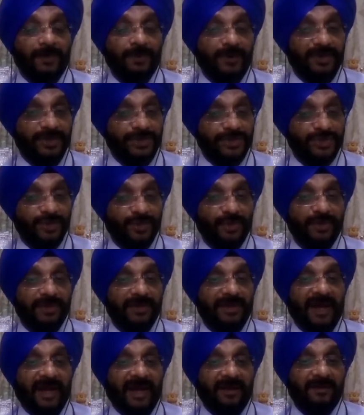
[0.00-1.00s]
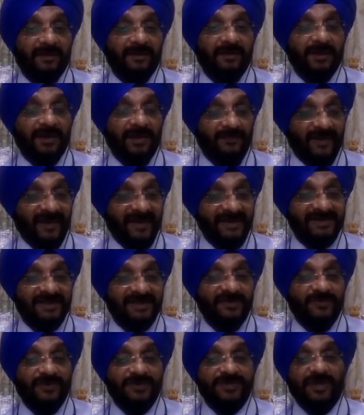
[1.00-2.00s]
to ensure that the
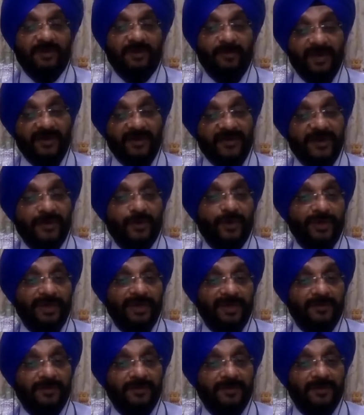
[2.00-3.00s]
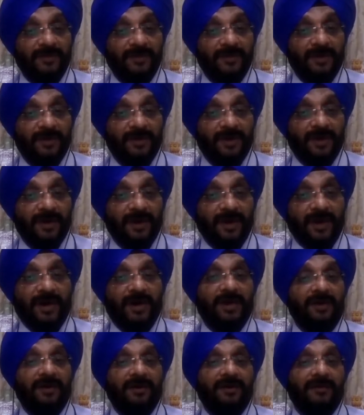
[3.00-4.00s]
devices which are BYOD
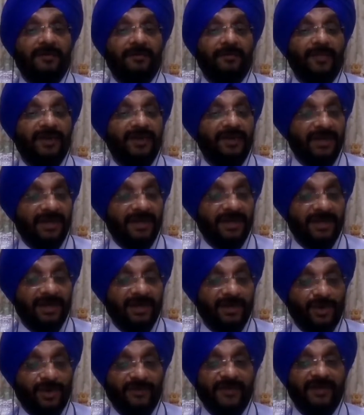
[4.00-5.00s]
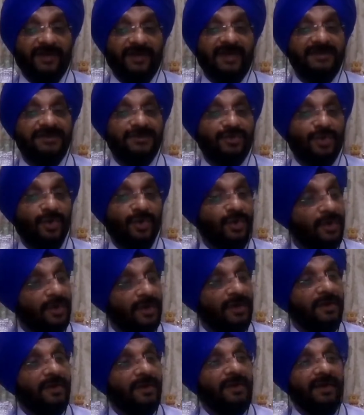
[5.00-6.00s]
are taken care of and there's no
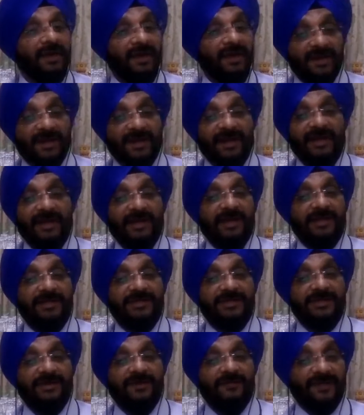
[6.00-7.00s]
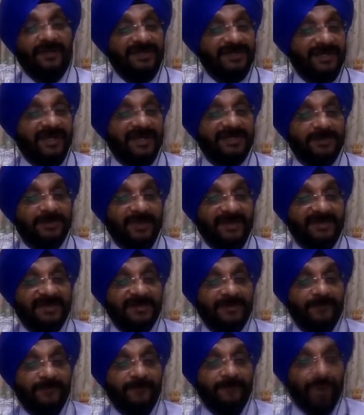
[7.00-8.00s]
data leakage which takes place.
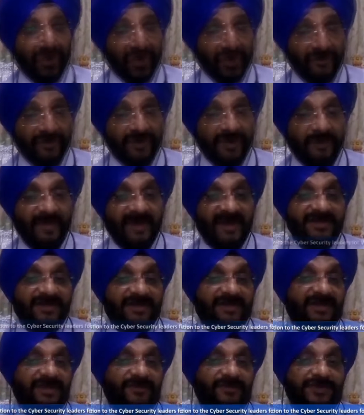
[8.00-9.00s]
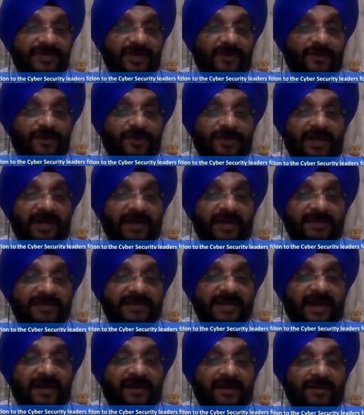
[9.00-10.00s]
One of the major things which I want to tell is
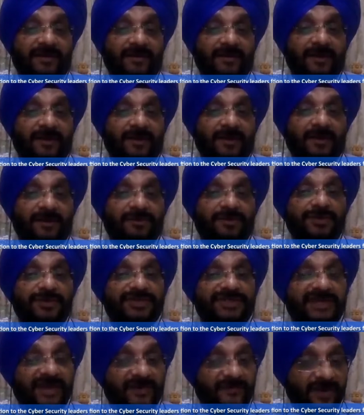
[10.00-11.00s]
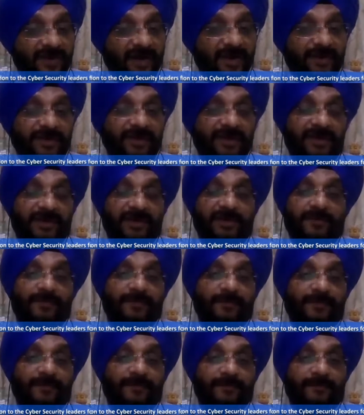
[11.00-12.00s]
that to safeguard your data,
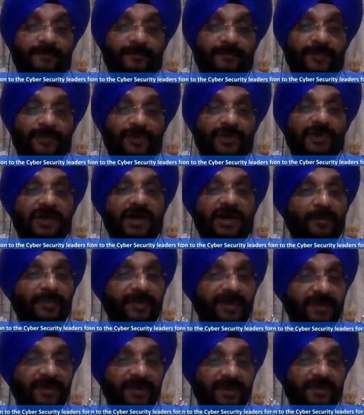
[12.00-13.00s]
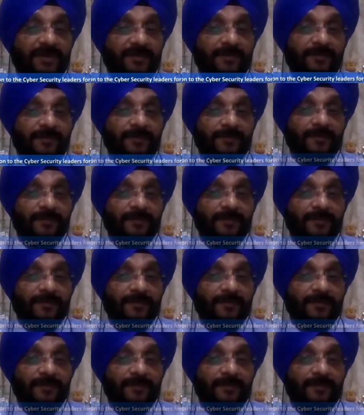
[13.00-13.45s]
your company data.